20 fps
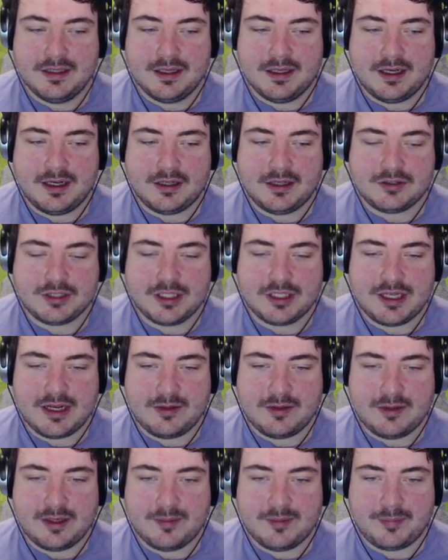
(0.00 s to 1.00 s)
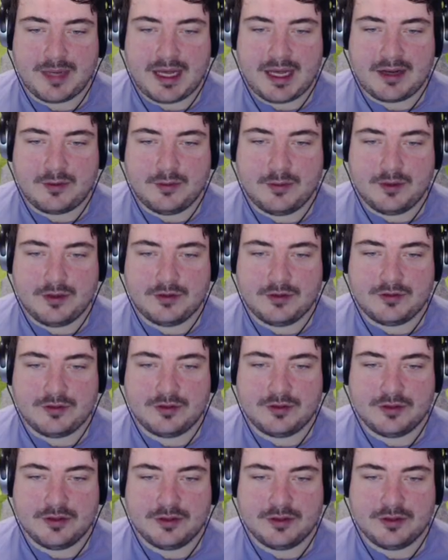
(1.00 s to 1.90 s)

Archer now into Blackwood.